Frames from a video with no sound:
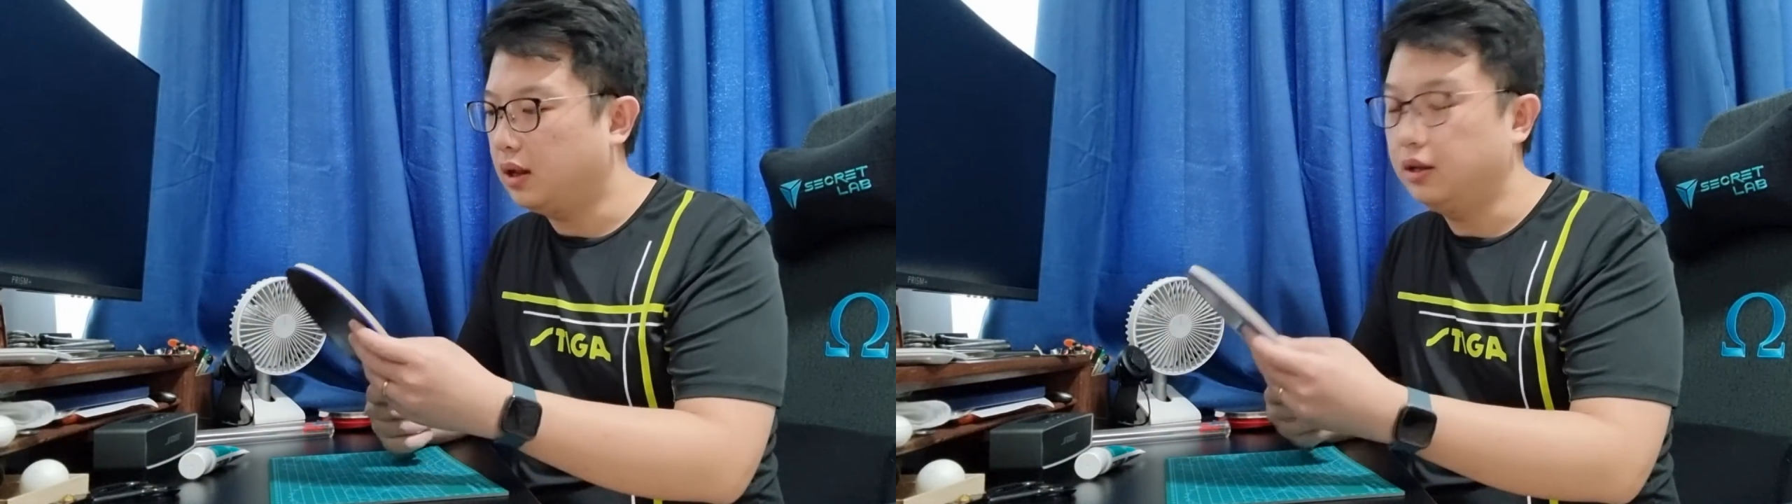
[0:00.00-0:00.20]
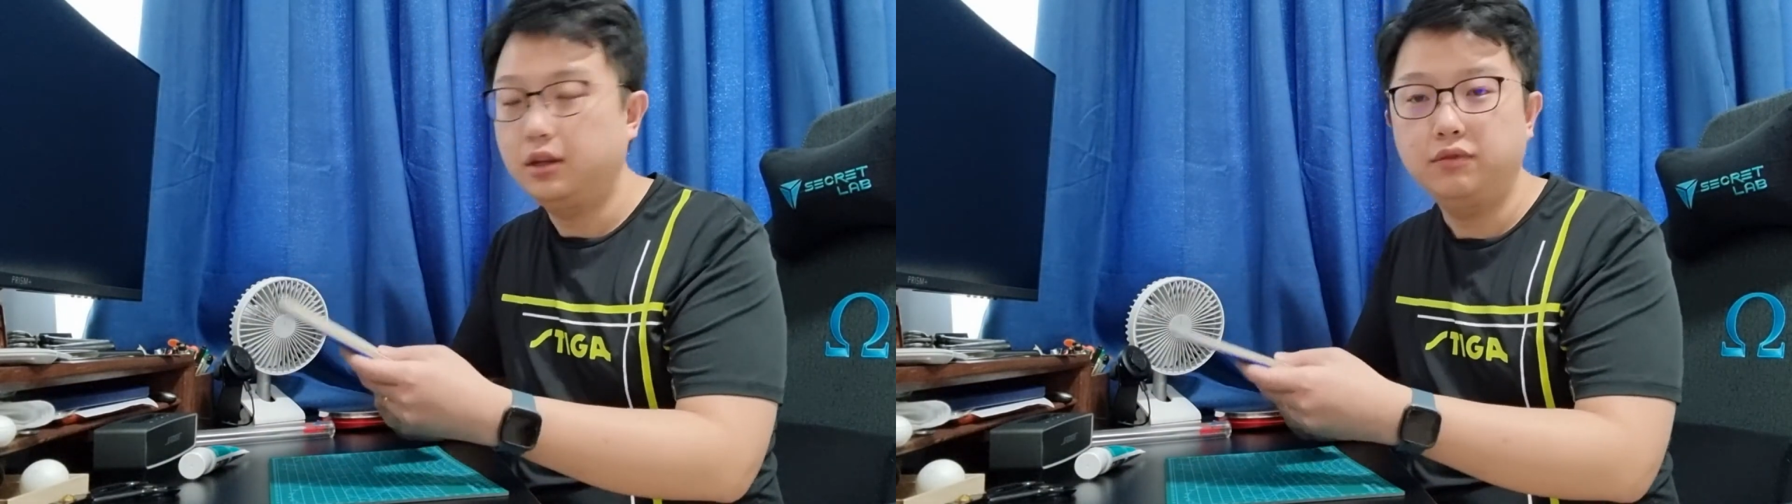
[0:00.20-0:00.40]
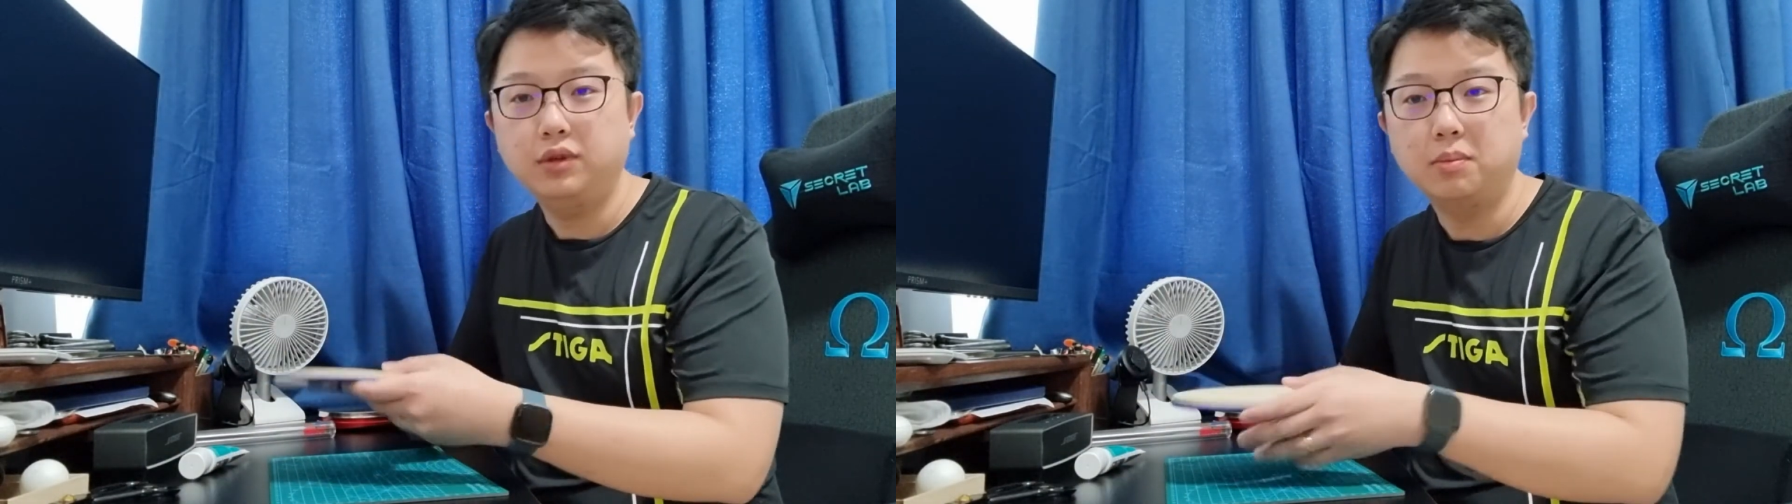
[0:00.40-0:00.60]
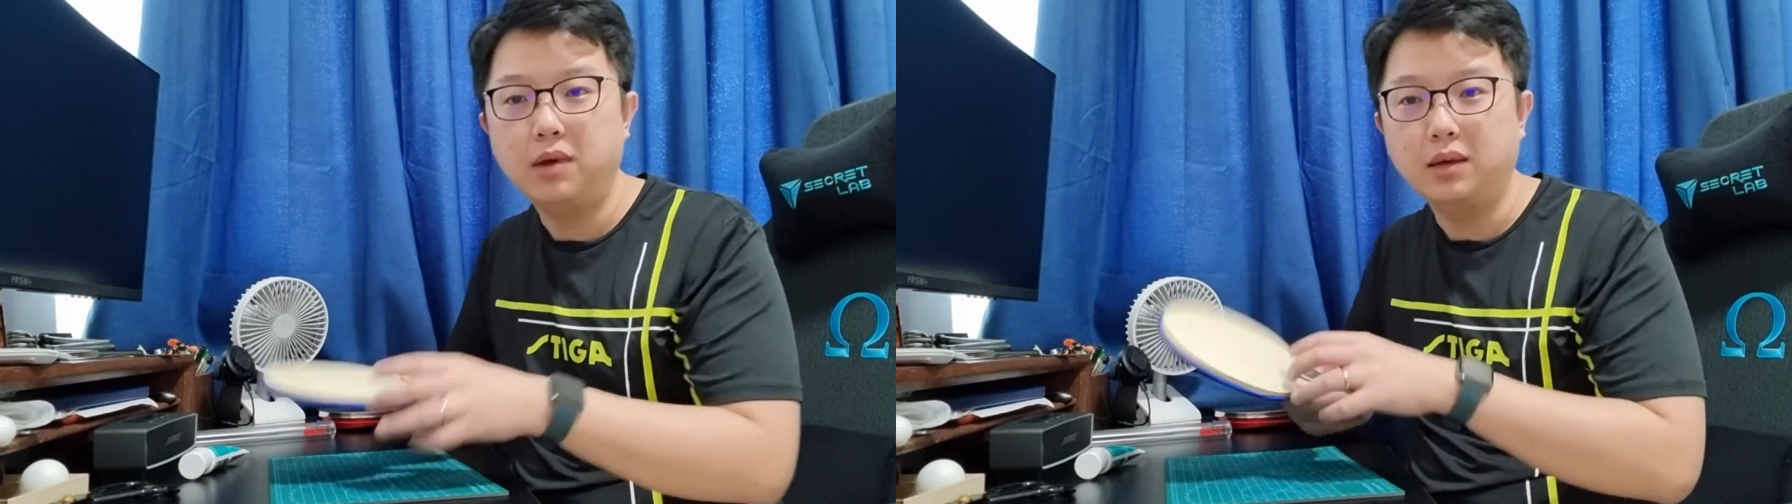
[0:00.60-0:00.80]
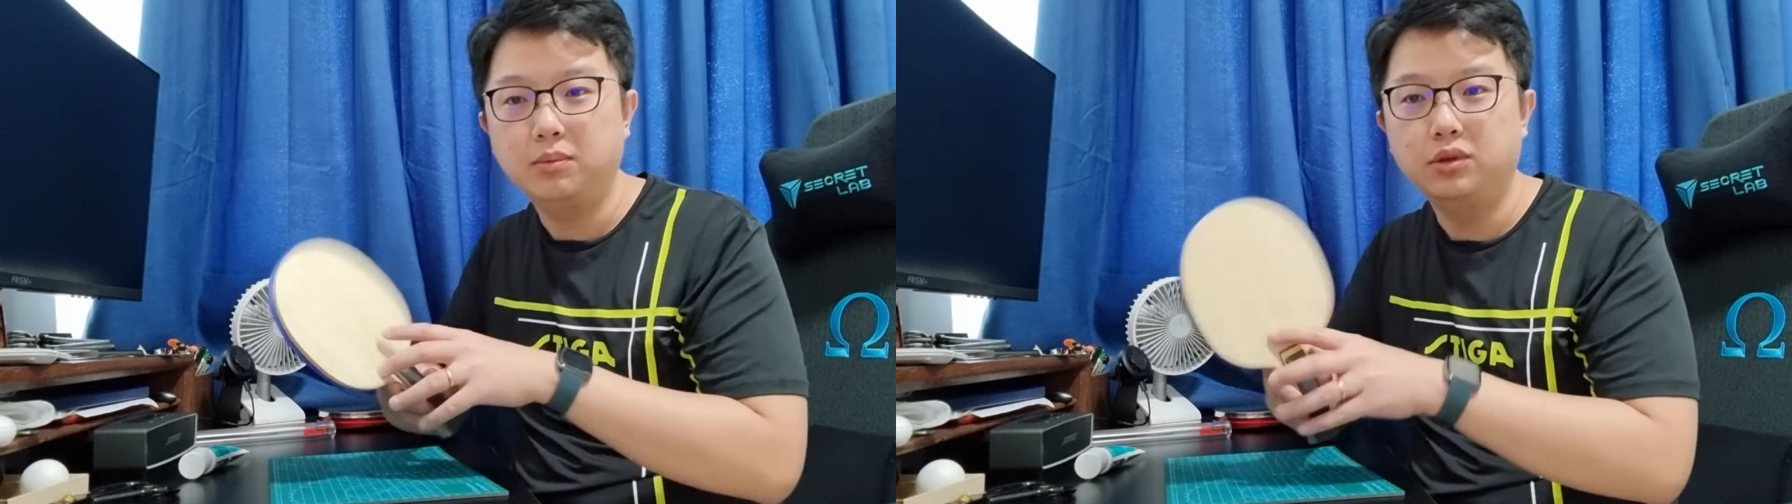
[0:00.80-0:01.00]
give you the back
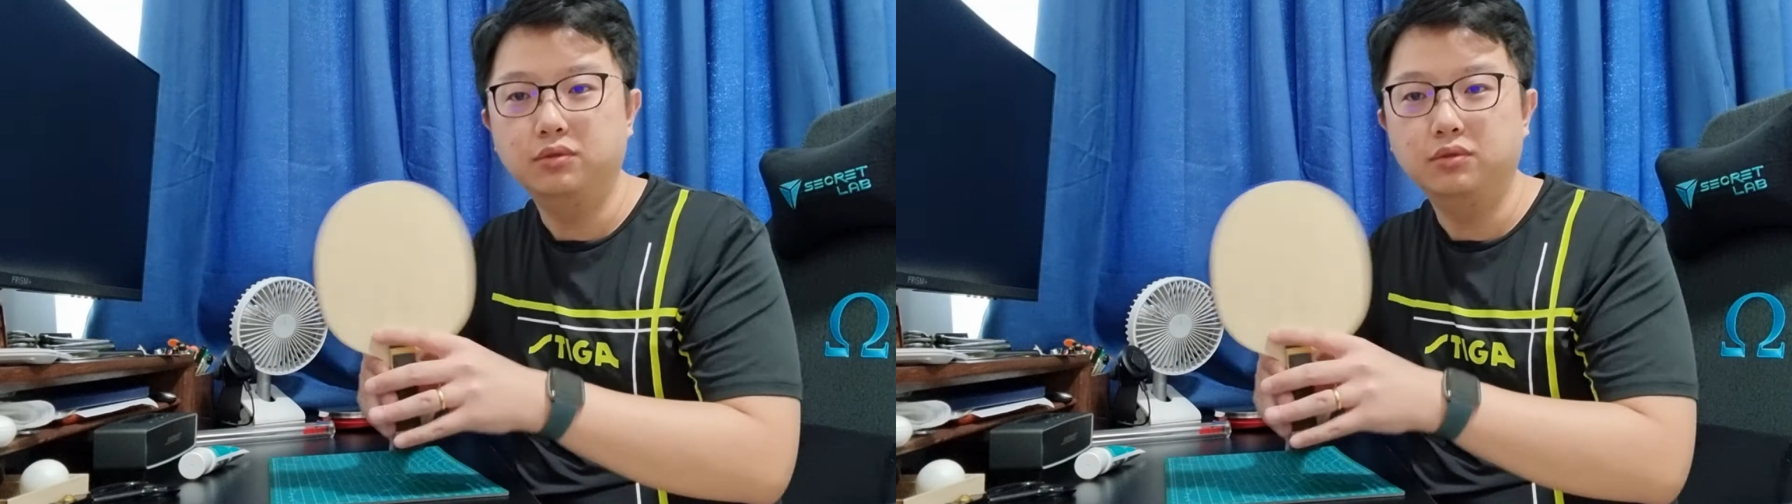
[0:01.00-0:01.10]
view